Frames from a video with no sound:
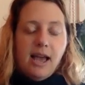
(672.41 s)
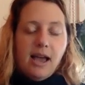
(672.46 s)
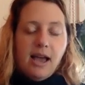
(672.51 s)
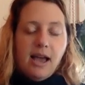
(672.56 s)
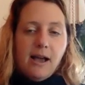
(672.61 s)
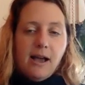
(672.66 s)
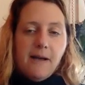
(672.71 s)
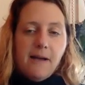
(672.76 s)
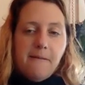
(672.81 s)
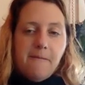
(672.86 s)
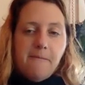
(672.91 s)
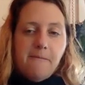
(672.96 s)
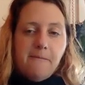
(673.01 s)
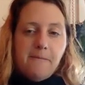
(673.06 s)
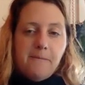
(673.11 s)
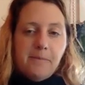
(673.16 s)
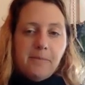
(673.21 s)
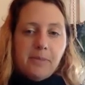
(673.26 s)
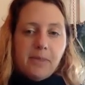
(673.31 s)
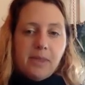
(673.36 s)
Um,
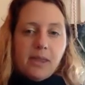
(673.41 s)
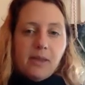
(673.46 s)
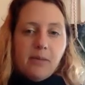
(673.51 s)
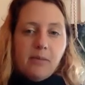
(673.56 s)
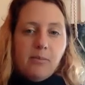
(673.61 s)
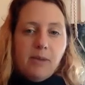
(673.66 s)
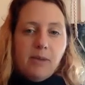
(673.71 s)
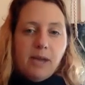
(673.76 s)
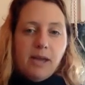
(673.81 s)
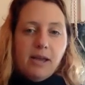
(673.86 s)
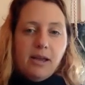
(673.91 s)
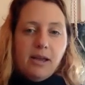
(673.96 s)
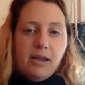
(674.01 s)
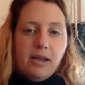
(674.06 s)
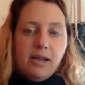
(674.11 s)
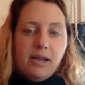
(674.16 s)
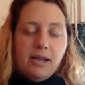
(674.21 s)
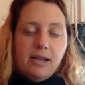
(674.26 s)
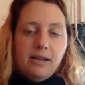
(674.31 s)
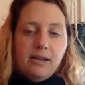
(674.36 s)
but
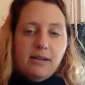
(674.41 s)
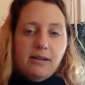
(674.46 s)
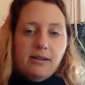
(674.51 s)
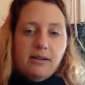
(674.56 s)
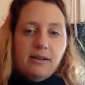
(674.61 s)
it